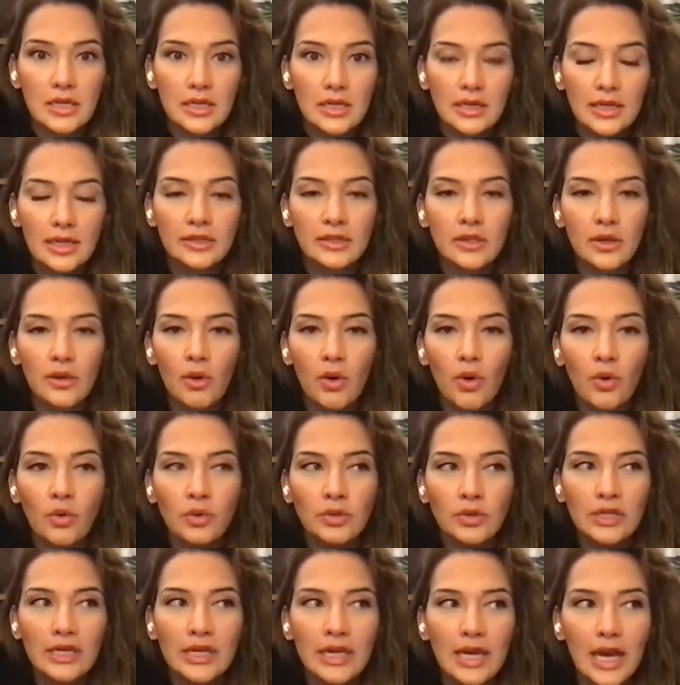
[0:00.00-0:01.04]
like the
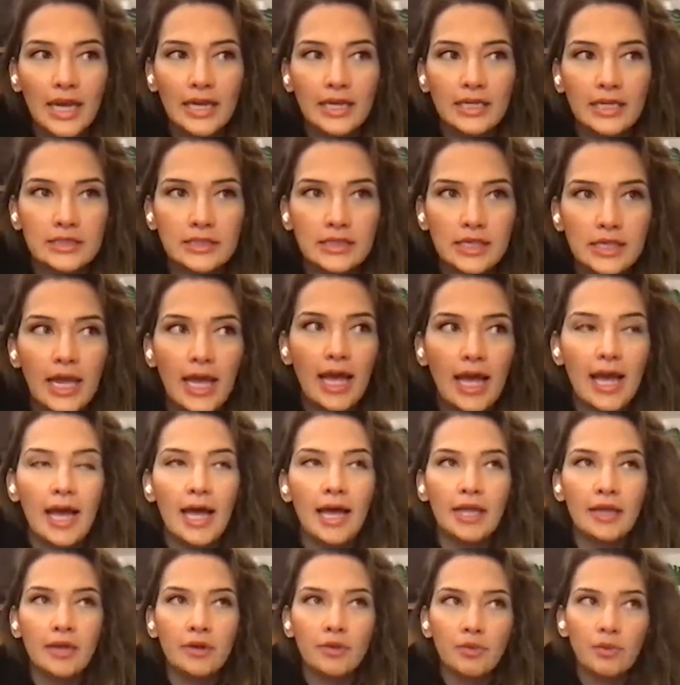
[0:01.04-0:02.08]
only guidance i
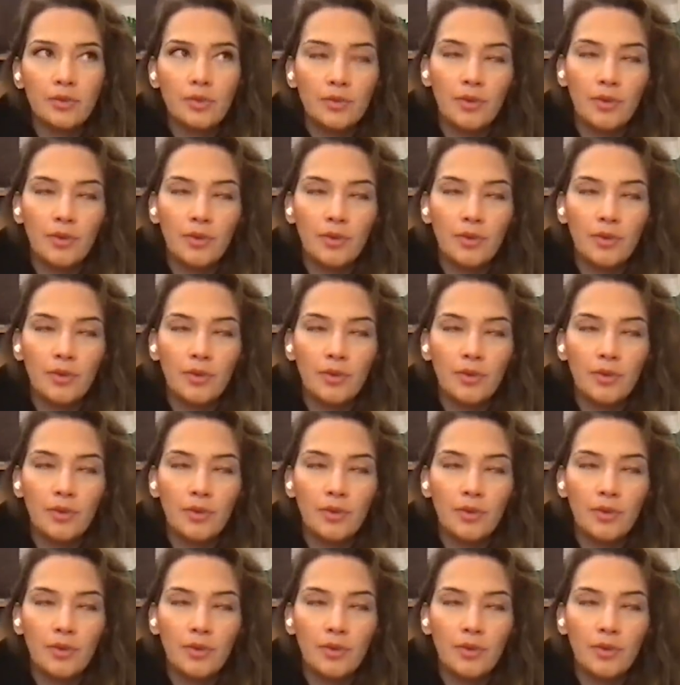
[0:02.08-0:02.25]
had